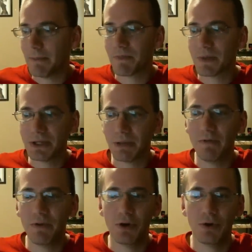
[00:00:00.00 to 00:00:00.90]
Some
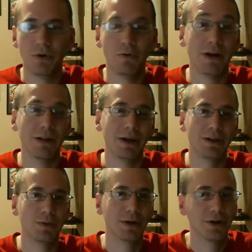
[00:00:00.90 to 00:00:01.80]
of you who follow me on
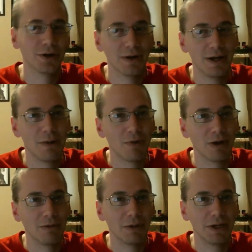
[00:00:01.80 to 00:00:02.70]
Twitter
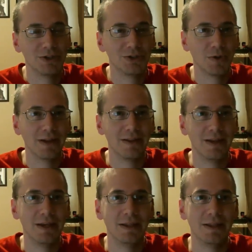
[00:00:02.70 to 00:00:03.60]
probably enjoyed
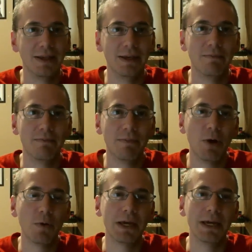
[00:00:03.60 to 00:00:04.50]
the
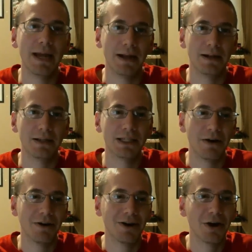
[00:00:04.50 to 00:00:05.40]
poking at
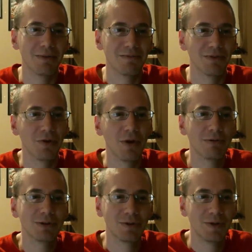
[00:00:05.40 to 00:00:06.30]
Serenar and Brew I
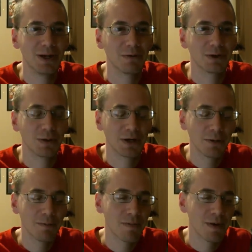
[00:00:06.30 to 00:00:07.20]
was doing over Twitter.
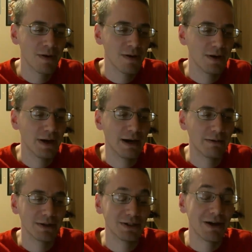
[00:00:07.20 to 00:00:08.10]

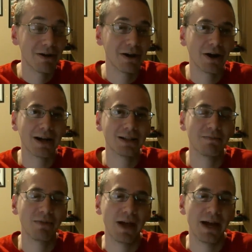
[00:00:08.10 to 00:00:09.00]
Because Serenar got to
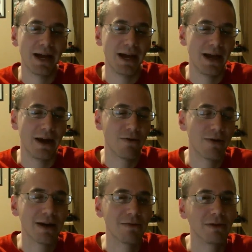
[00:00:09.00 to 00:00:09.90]
play
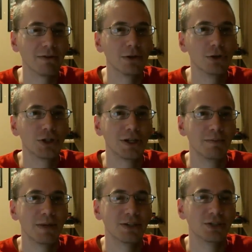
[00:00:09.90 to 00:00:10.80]
Cricket Revolution
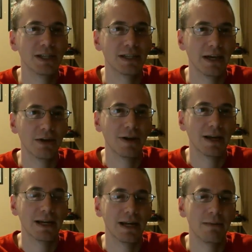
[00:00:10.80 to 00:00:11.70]
because she didn't like
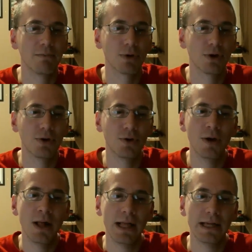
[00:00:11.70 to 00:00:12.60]
cricket, and Brew
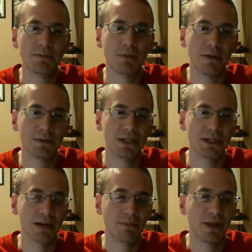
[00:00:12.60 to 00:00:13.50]
has promised he's
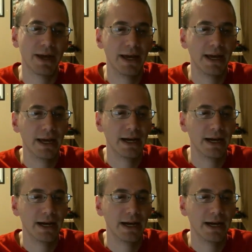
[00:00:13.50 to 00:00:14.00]
going to play